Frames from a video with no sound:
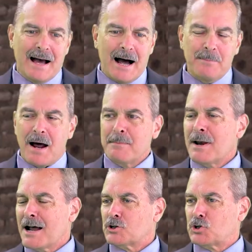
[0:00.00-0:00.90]
I'm
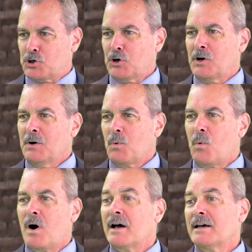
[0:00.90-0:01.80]
not sure
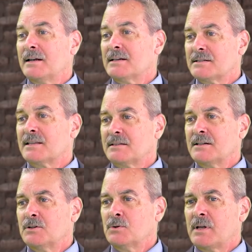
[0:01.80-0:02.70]
why it is that they
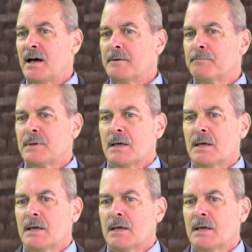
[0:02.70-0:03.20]
do that.